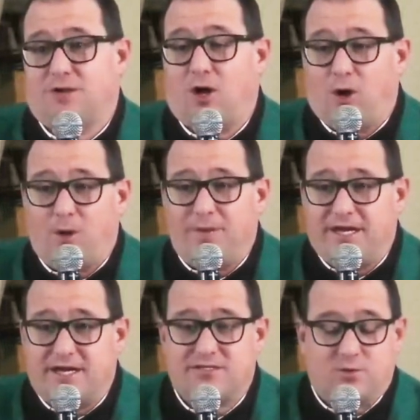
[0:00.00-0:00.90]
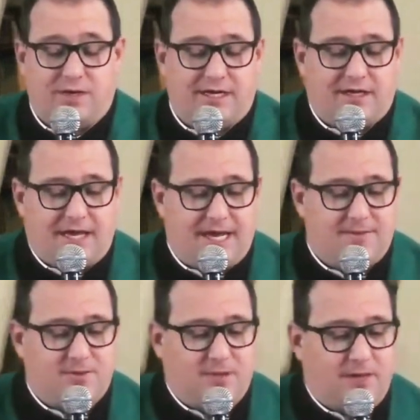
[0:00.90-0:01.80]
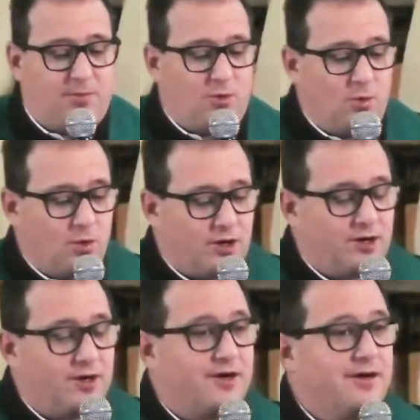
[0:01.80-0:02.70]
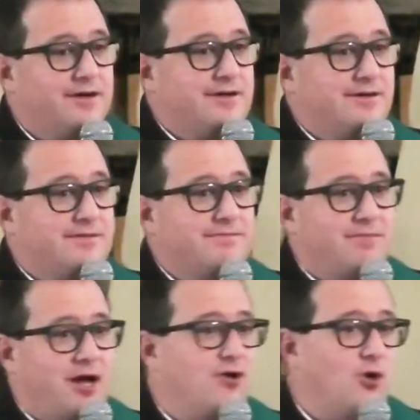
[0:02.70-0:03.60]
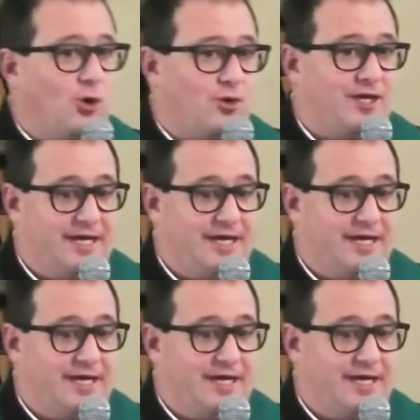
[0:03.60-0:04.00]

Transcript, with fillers: All because we claimed people were unholy.